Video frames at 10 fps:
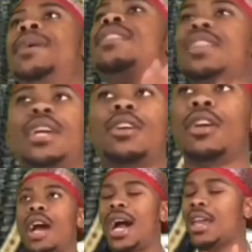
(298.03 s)
been
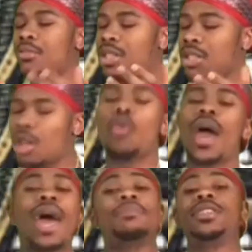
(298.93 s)
there? I am so
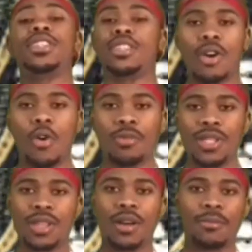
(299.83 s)
happy she told me
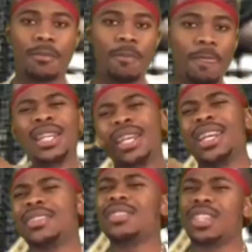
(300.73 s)
something. And then
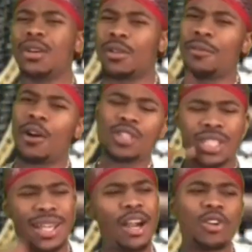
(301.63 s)
that's when she on the phone, she
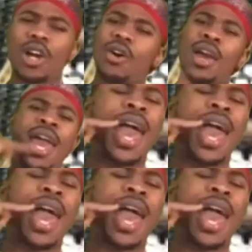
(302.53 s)
like, hold on.